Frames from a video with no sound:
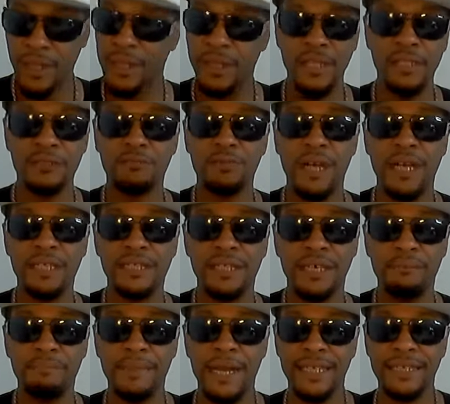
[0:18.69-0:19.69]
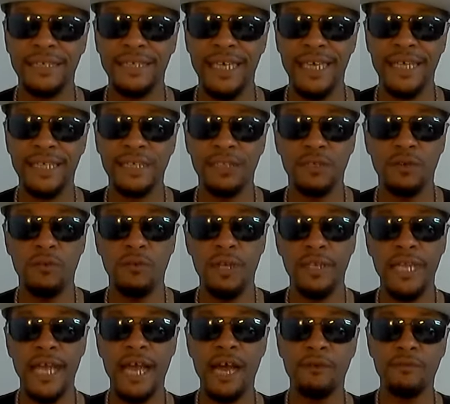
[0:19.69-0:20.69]
there's probably something I said that's going
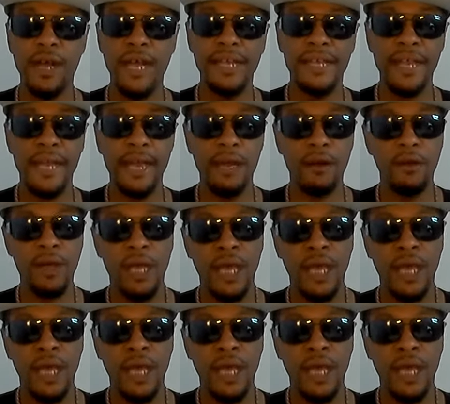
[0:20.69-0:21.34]
down right now.